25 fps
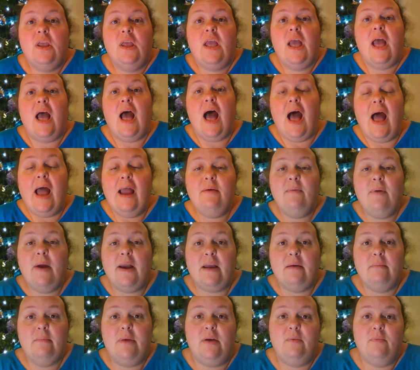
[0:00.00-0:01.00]
I
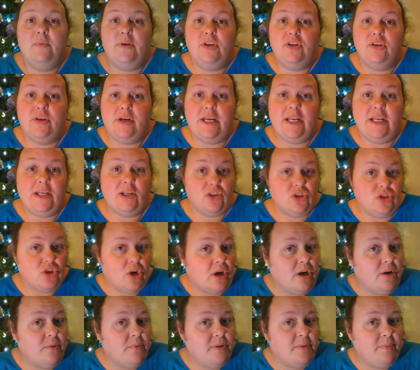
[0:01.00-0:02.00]
recommend when you're getting
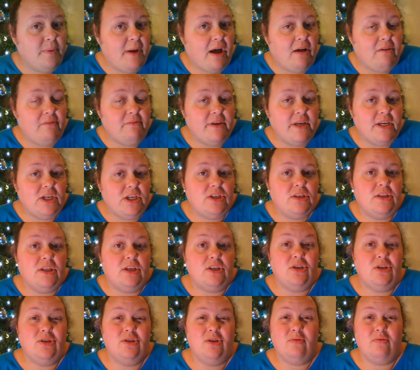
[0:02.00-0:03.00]
started with Palfish
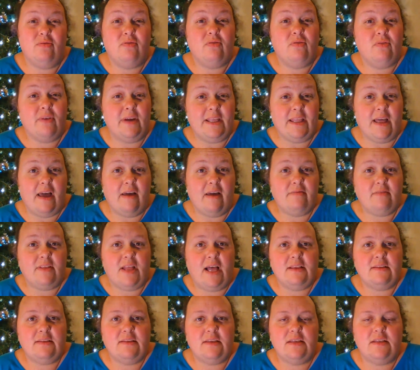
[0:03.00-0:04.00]
that you do free live
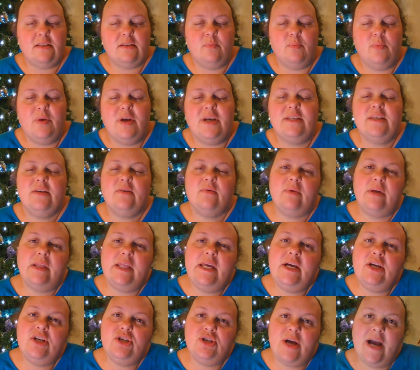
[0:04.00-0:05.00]
classes because it really
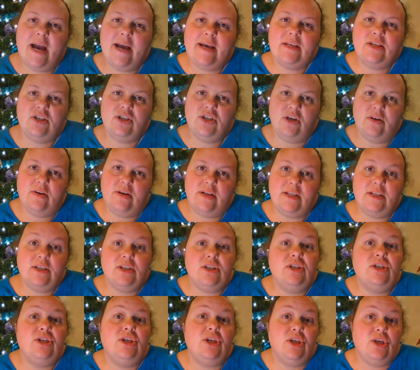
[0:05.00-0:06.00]
attracts students
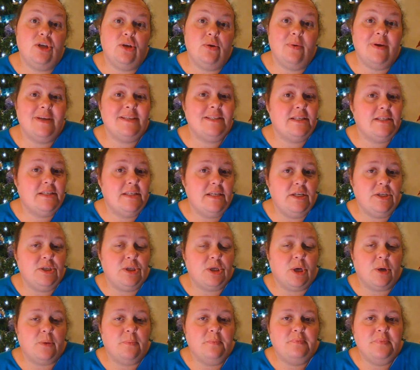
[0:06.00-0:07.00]
to you as a
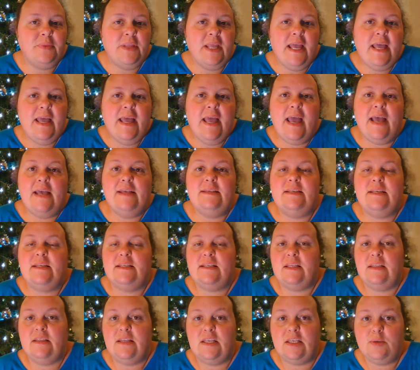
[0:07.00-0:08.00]
teacher. And since
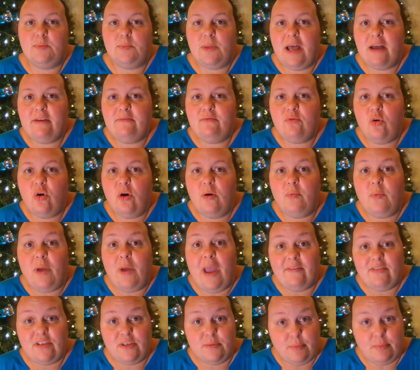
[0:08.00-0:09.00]
in this platform we
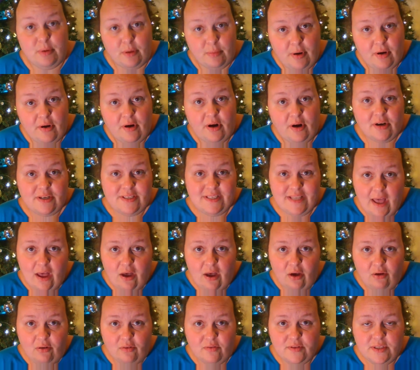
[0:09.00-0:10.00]
have to promote
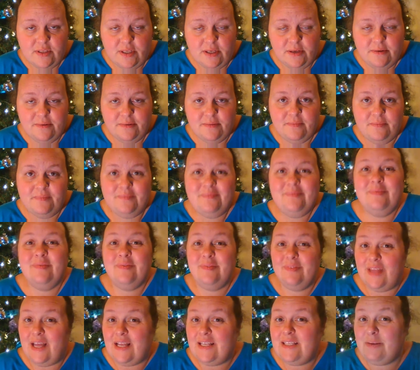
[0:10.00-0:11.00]
ourselves,
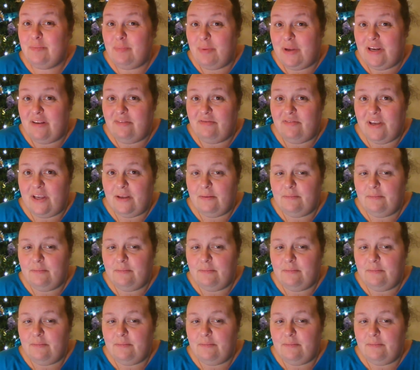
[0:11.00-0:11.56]
that's a benefit.